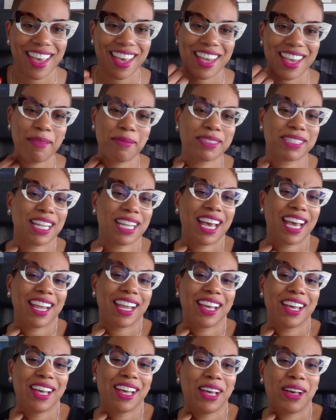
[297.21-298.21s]
And he was like,
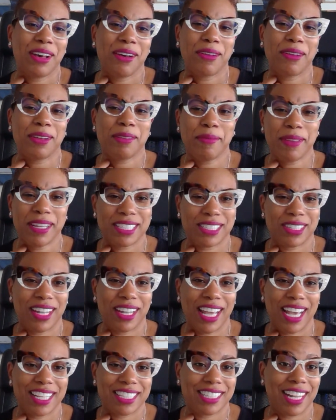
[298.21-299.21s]
what do you mean it's your
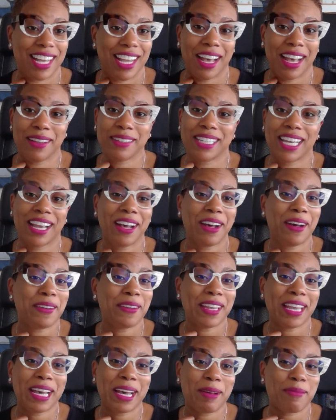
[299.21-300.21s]
last day? I was like, oh
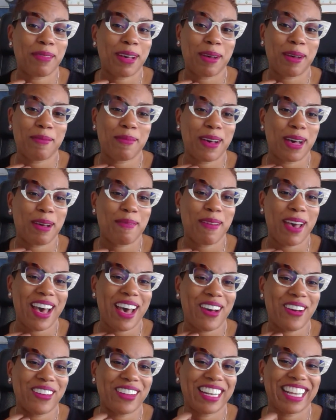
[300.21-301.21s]
yeah, I'm
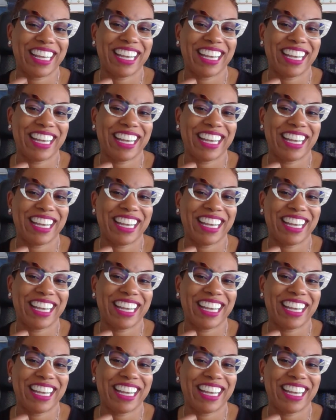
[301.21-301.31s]
out.